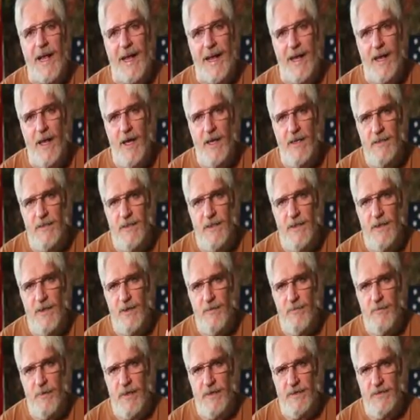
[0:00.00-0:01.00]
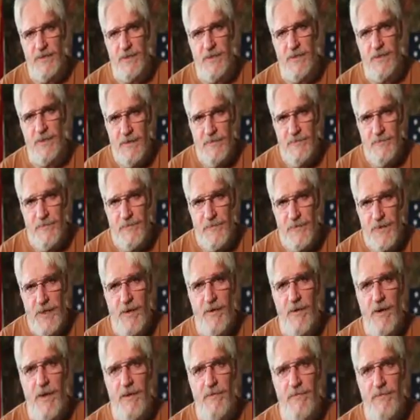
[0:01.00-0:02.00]
Cut the budget.
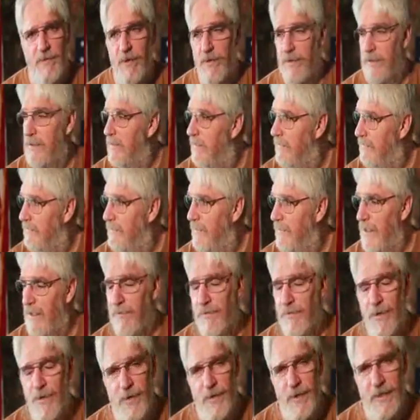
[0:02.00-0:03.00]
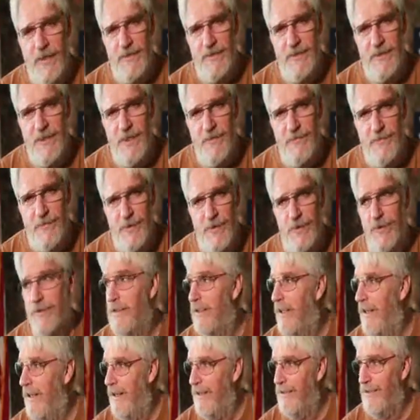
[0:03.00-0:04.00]
Alrighty, folks, even though that's tough news,
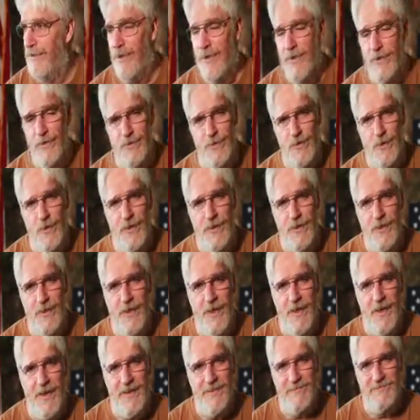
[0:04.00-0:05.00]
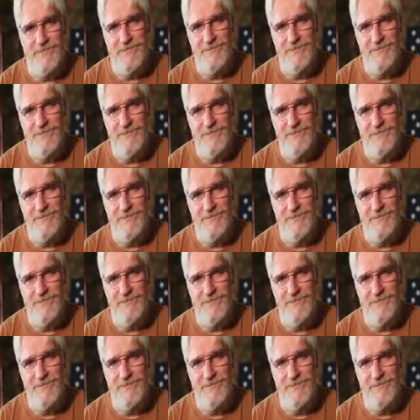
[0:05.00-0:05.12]
get out there and enjoy the day.